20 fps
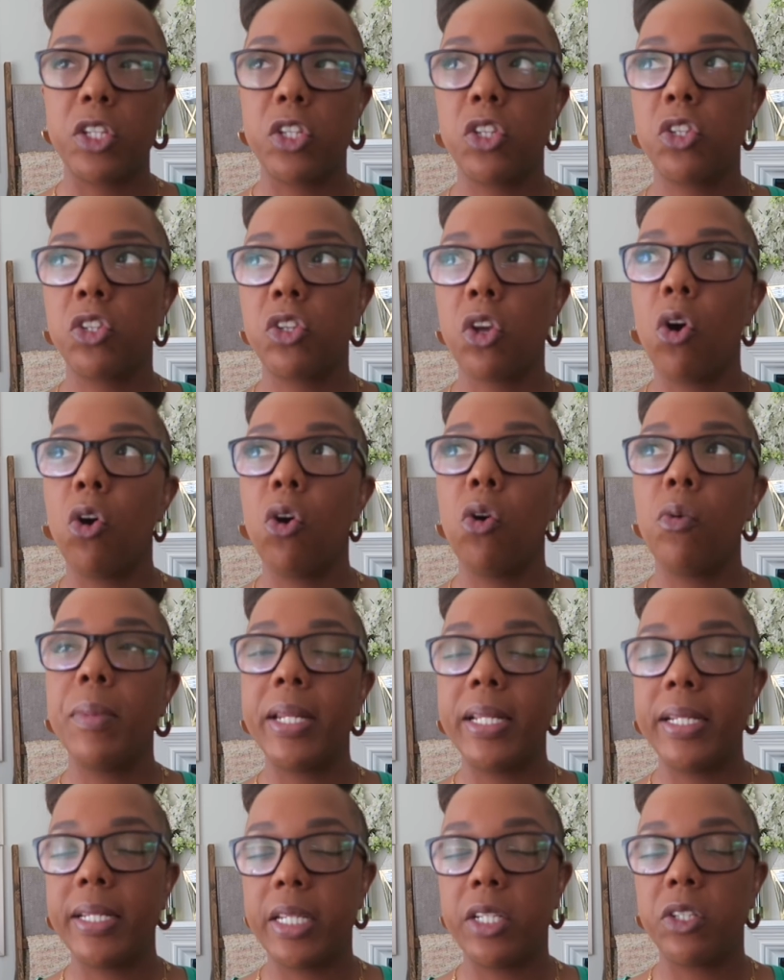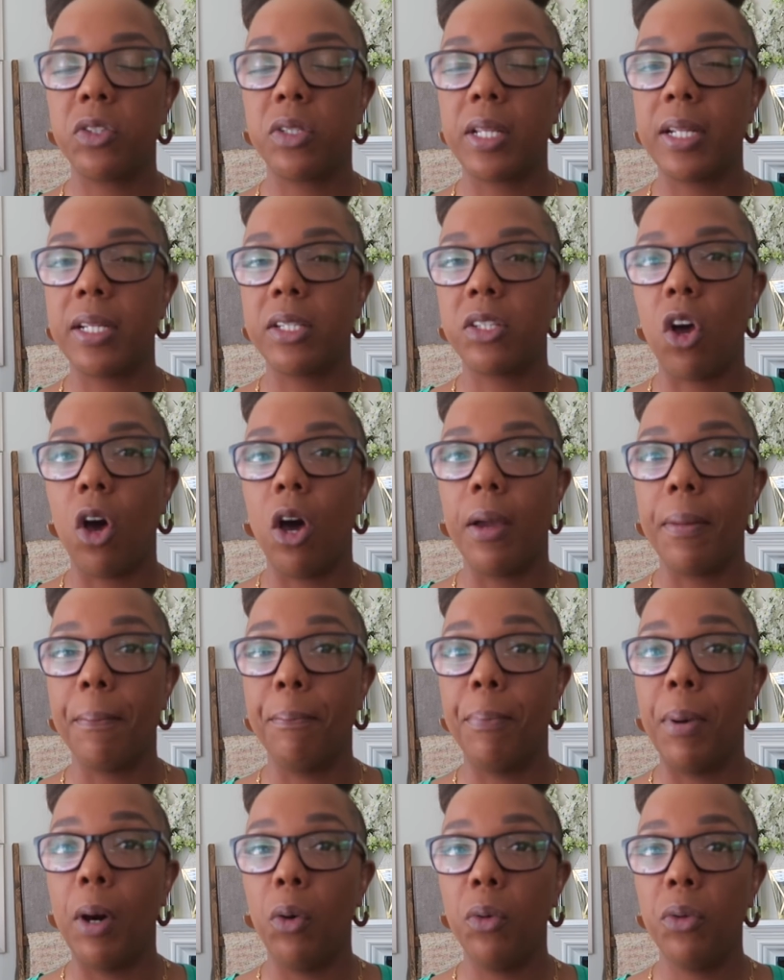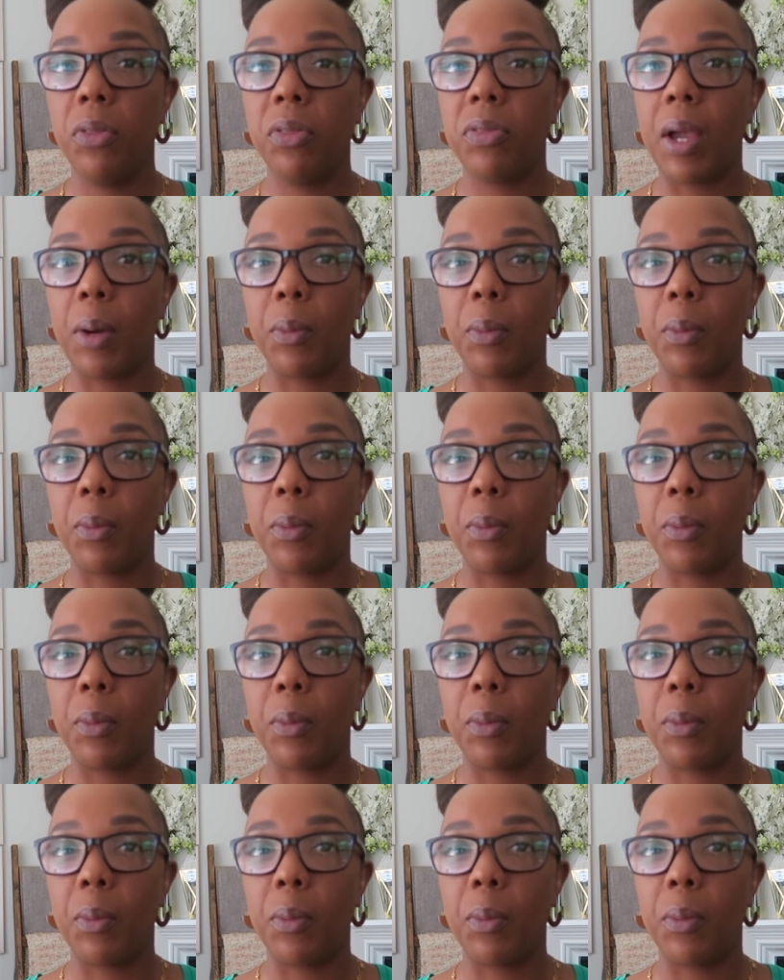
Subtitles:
So many teachers that I had taught in both